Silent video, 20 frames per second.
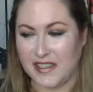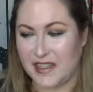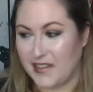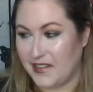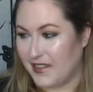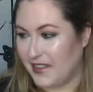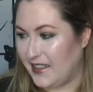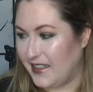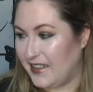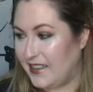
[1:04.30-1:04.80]
out
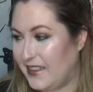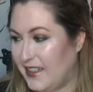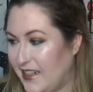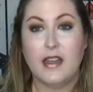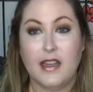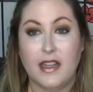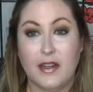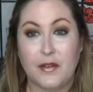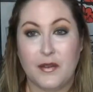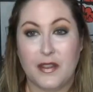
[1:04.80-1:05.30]
there.
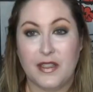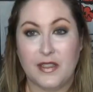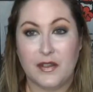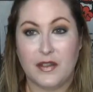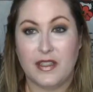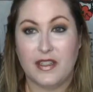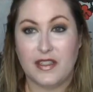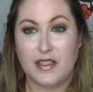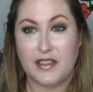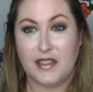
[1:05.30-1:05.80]
Anyway, so I
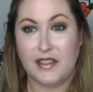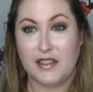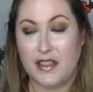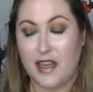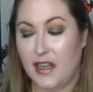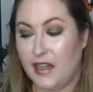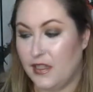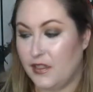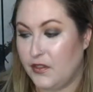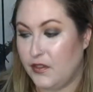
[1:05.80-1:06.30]
just
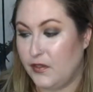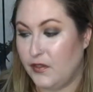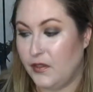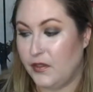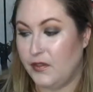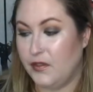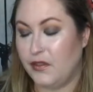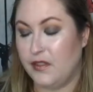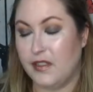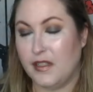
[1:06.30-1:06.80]
decided
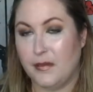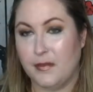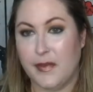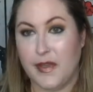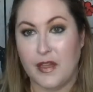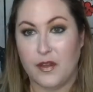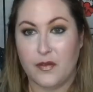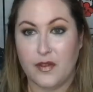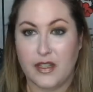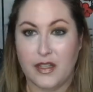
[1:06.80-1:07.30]
to do
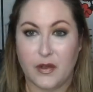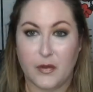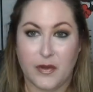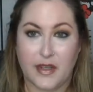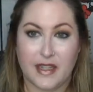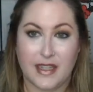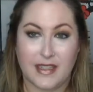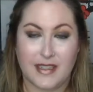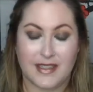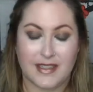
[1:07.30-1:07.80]
something really
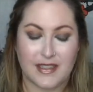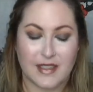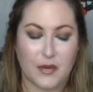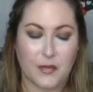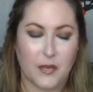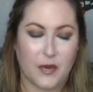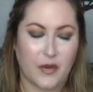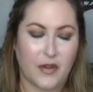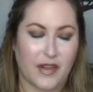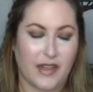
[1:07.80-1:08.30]
quick and
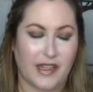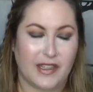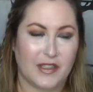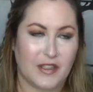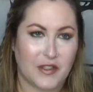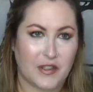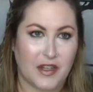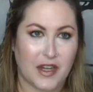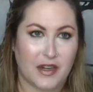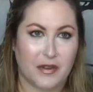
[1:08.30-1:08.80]
simple
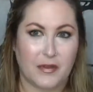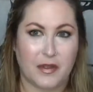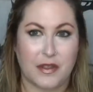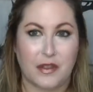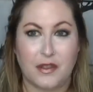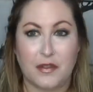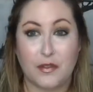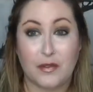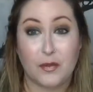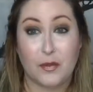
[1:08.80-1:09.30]
and share with
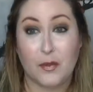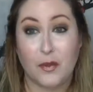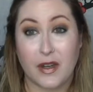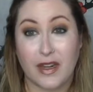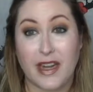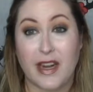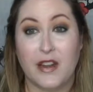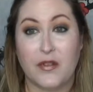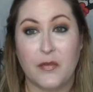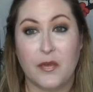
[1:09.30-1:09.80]
you
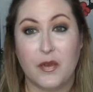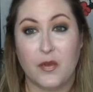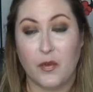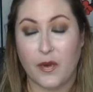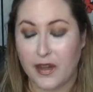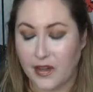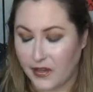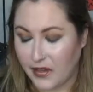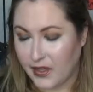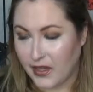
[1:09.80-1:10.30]
what I've been
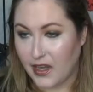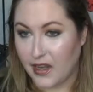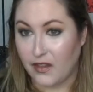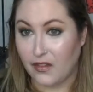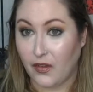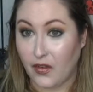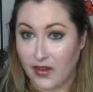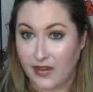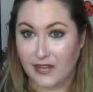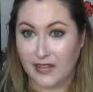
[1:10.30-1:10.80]
wearing a
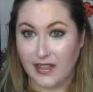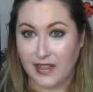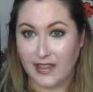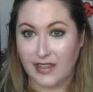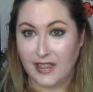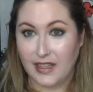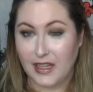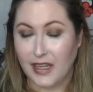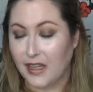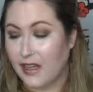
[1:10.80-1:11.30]
lot
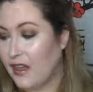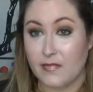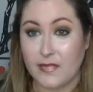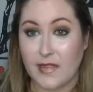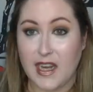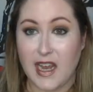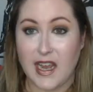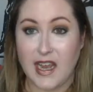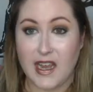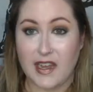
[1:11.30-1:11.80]
lately.
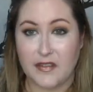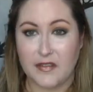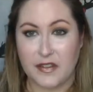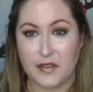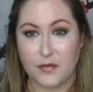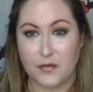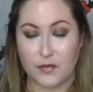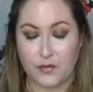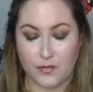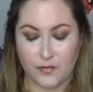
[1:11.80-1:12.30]
I
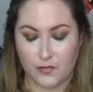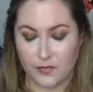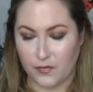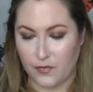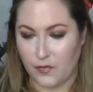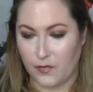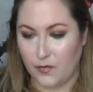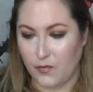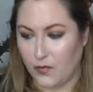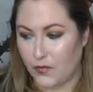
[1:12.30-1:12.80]
haven't
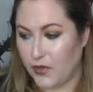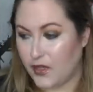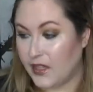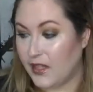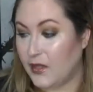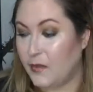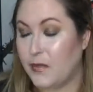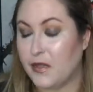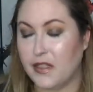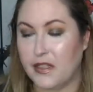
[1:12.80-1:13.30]

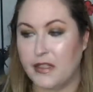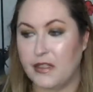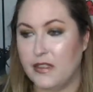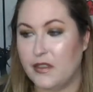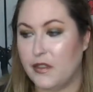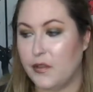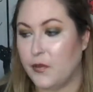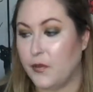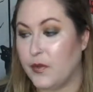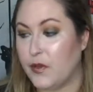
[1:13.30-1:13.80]
really been
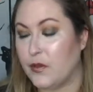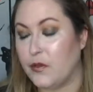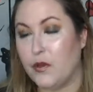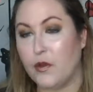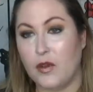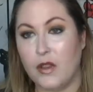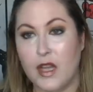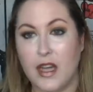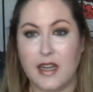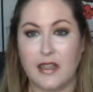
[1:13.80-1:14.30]
doing a
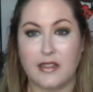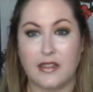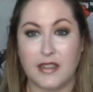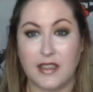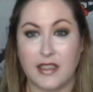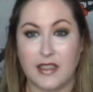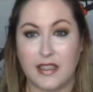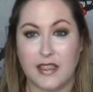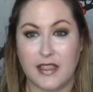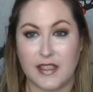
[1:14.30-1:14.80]
whole lot
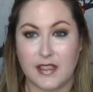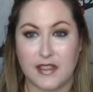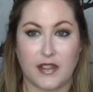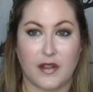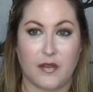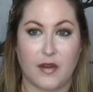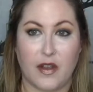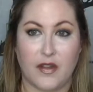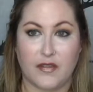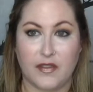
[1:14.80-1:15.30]
lately,
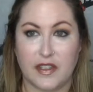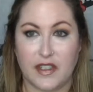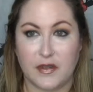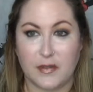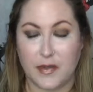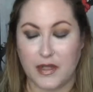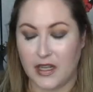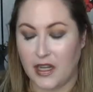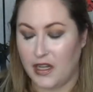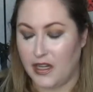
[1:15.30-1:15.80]
so I've just
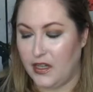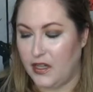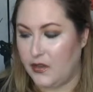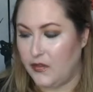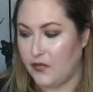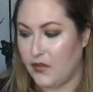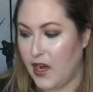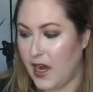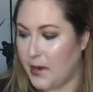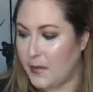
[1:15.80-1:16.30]
been kind
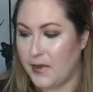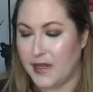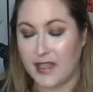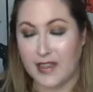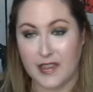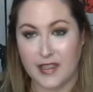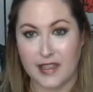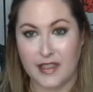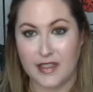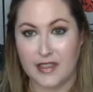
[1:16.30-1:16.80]
of grabbing
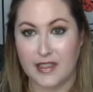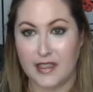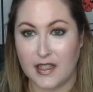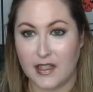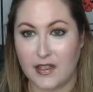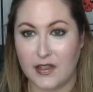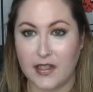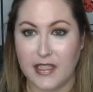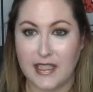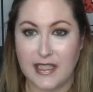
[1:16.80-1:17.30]
things that
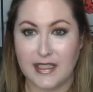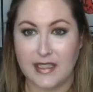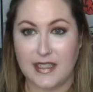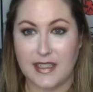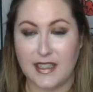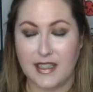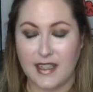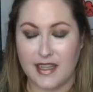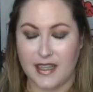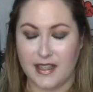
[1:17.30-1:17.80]
are
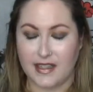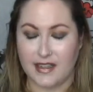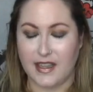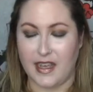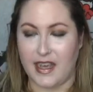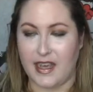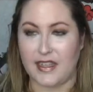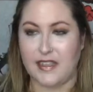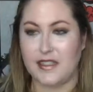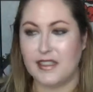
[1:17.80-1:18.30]
easy and
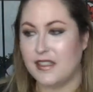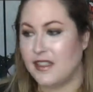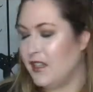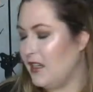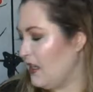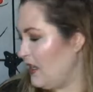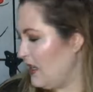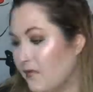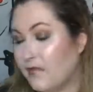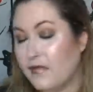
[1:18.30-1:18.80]
that
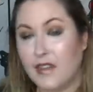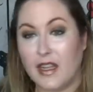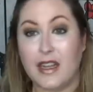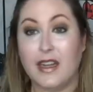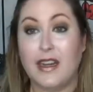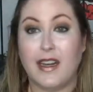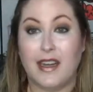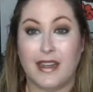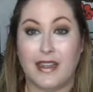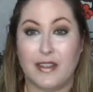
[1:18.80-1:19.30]

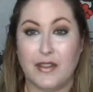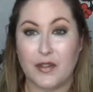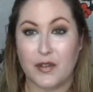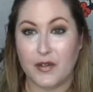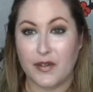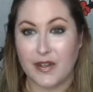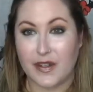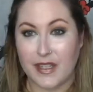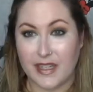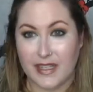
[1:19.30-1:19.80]
that I
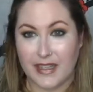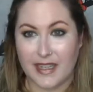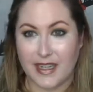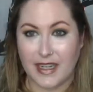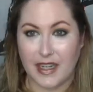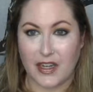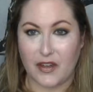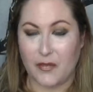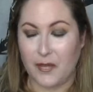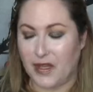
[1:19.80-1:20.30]
enjoy and that
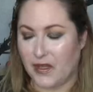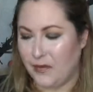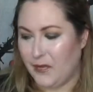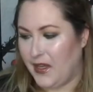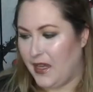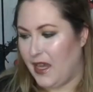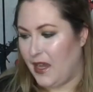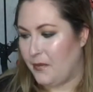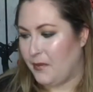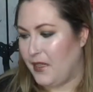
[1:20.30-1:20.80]
kind of make me
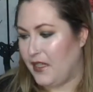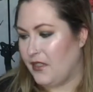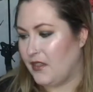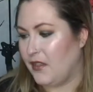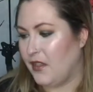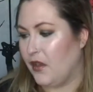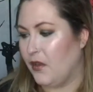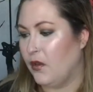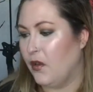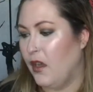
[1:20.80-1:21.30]
happy.
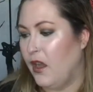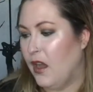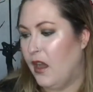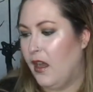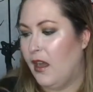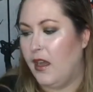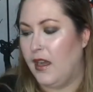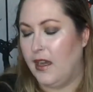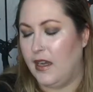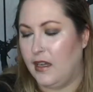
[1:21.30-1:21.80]
So
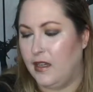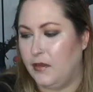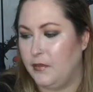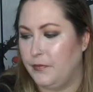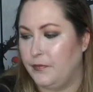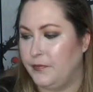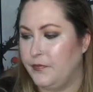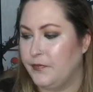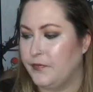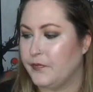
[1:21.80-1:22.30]

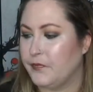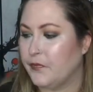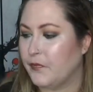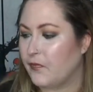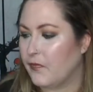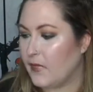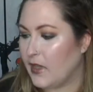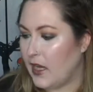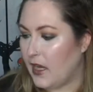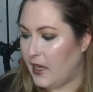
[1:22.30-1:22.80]
um,
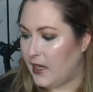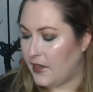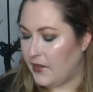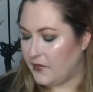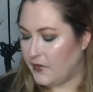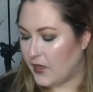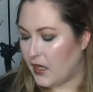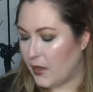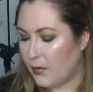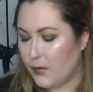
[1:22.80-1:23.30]
I have
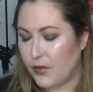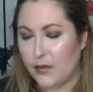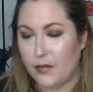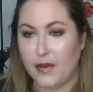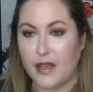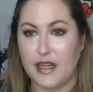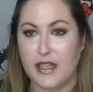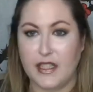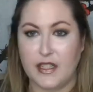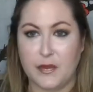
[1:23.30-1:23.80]
a couple of
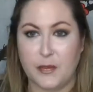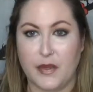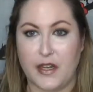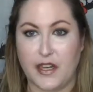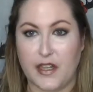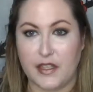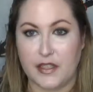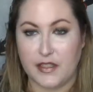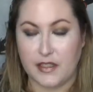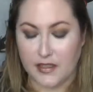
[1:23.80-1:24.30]
body
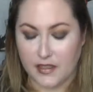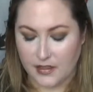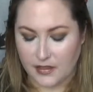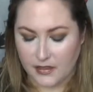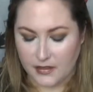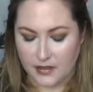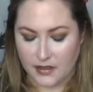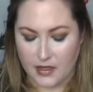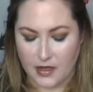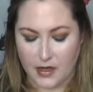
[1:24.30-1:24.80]
sprays
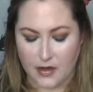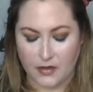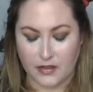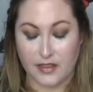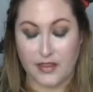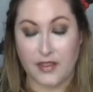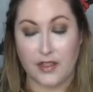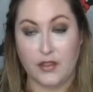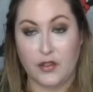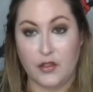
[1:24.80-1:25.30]

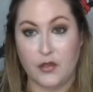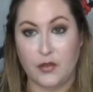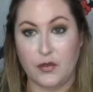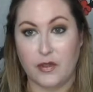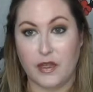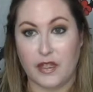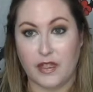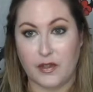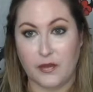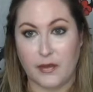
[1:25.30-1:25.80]
because uh, I do
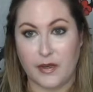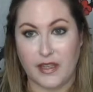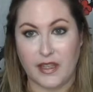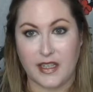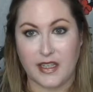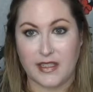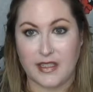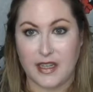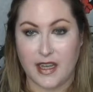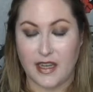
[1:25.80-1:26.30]
like to wear
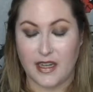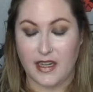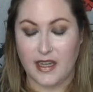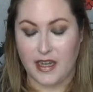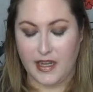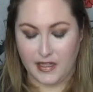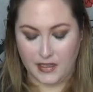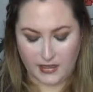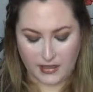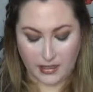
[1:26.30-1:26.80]
these at
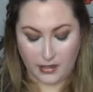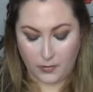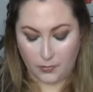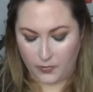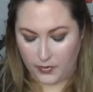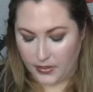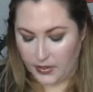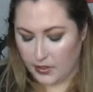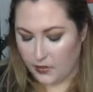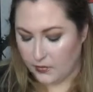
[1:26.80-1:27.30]
night and
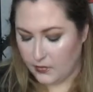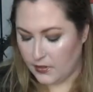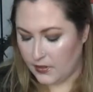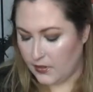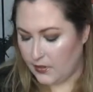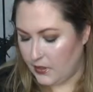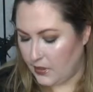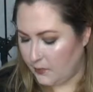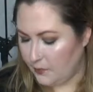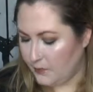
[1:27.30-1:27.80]
when I go to the
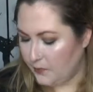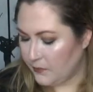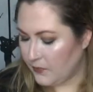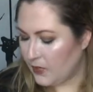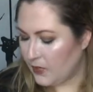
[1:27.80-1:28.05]
gym,